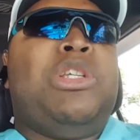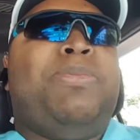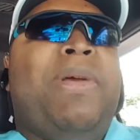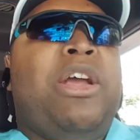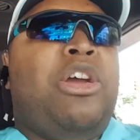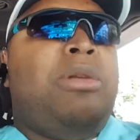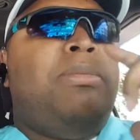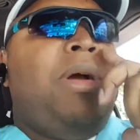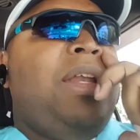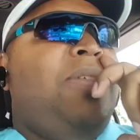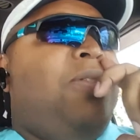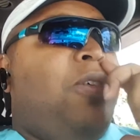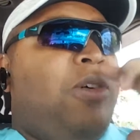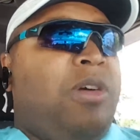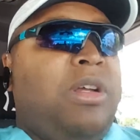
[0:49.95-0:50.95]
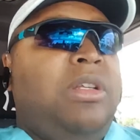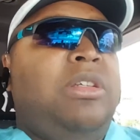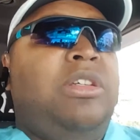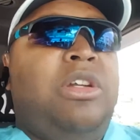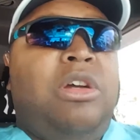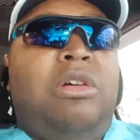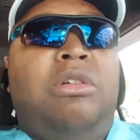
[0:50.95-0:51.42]
We spent good money for it.
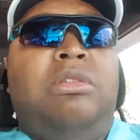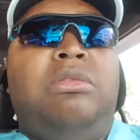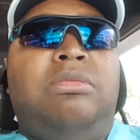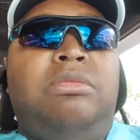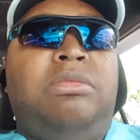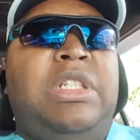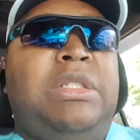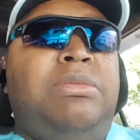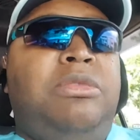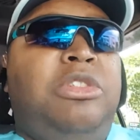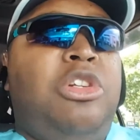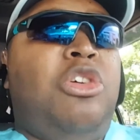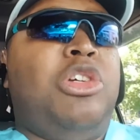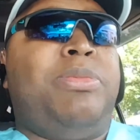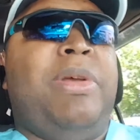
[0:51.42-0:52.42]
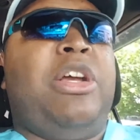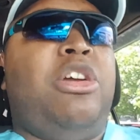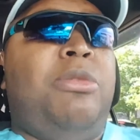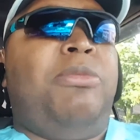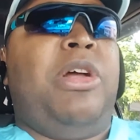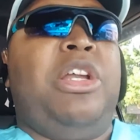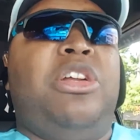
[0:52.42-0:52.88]
We spent
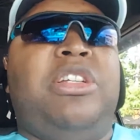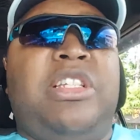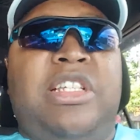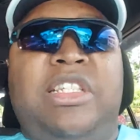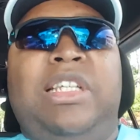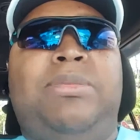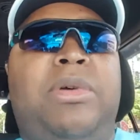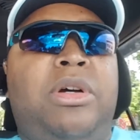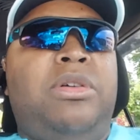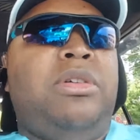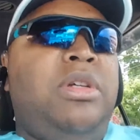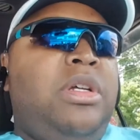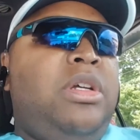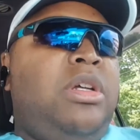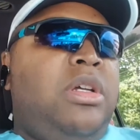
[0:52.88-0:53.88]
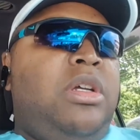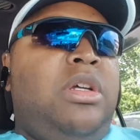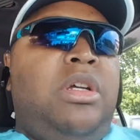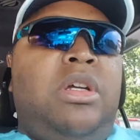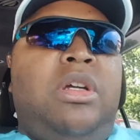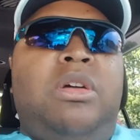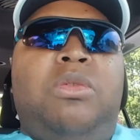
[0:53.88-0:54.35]
good money on this gazebo.
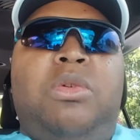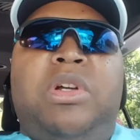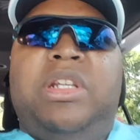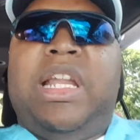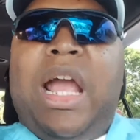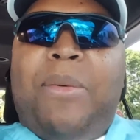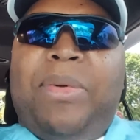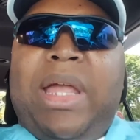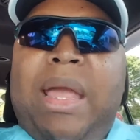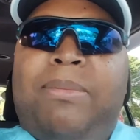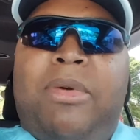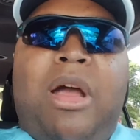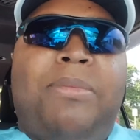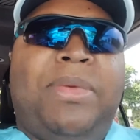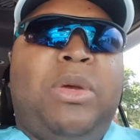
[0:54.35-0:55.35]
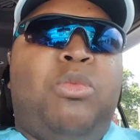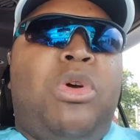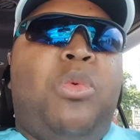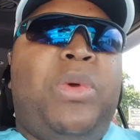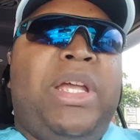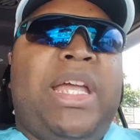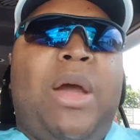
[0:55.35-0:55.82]
One
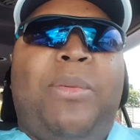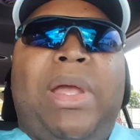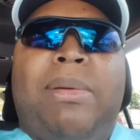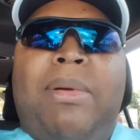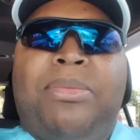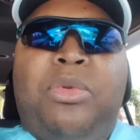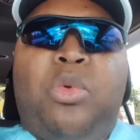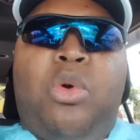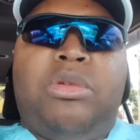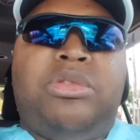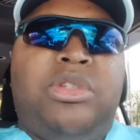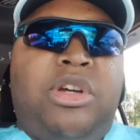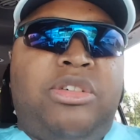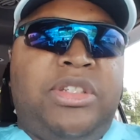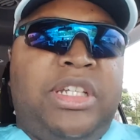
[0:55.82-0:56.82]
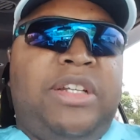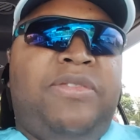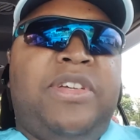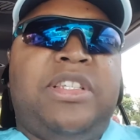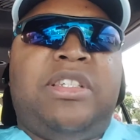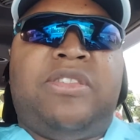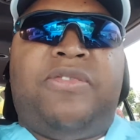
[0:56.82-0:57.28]
weekend we came up to North Jersey to
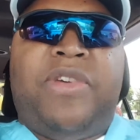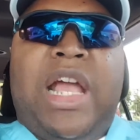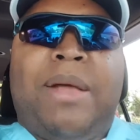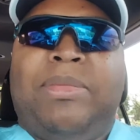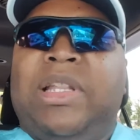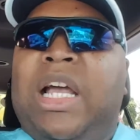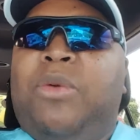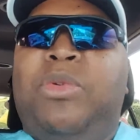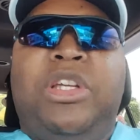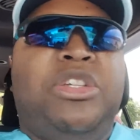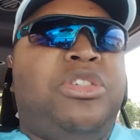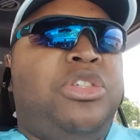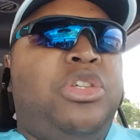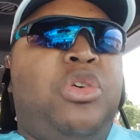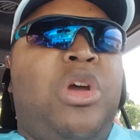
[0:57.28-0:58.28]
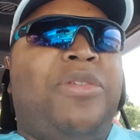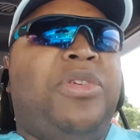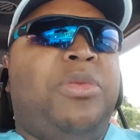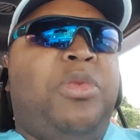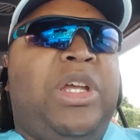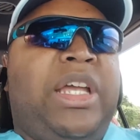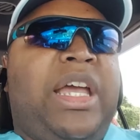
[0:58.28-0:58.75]
visit family, like we used to do
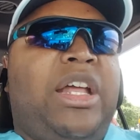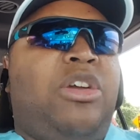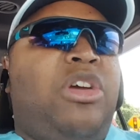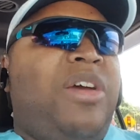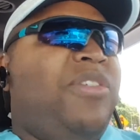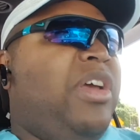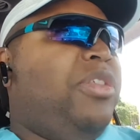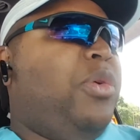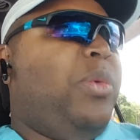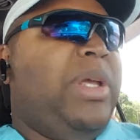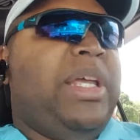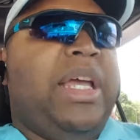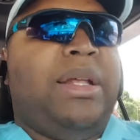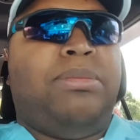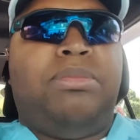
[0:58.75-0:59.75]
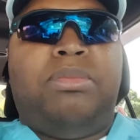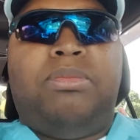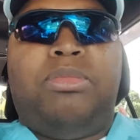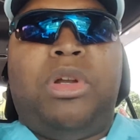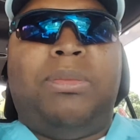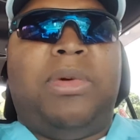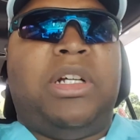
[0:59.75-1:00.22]
every weekend or every other weekend,
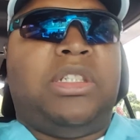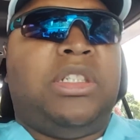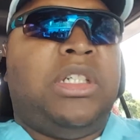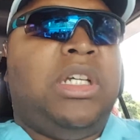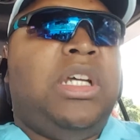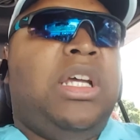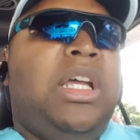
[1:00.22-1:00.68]
pretty much.